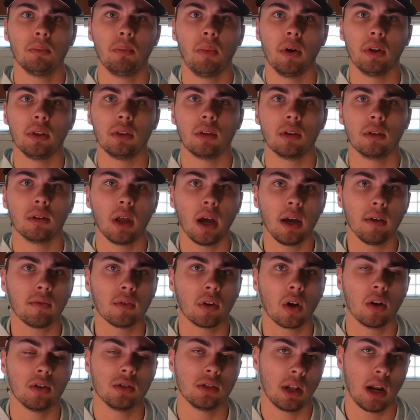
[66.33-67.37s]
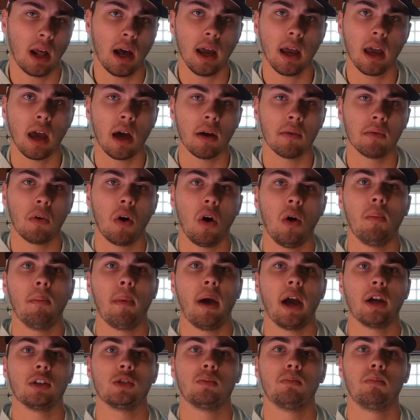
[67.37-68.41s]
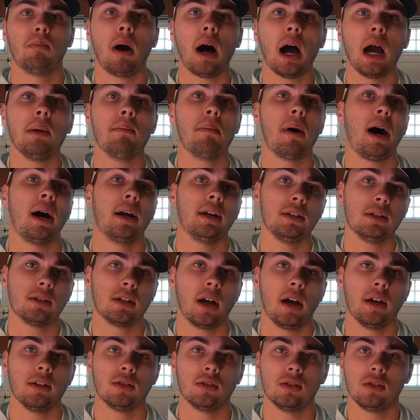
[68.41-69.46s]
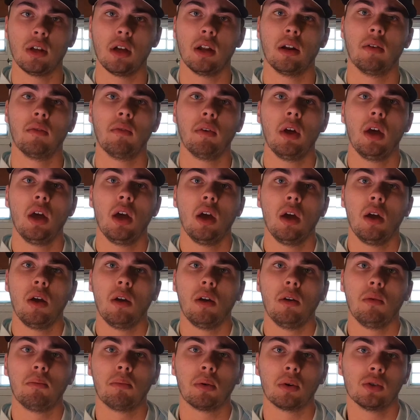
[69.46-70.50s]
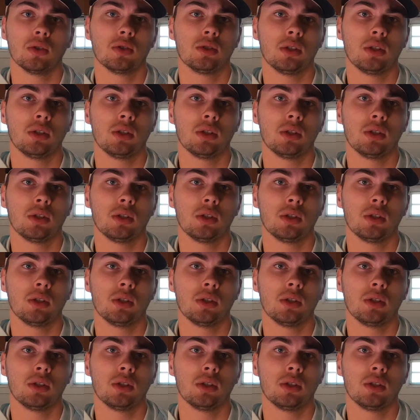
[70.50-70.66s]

but the lifeguards that I have all match my body size instead of, per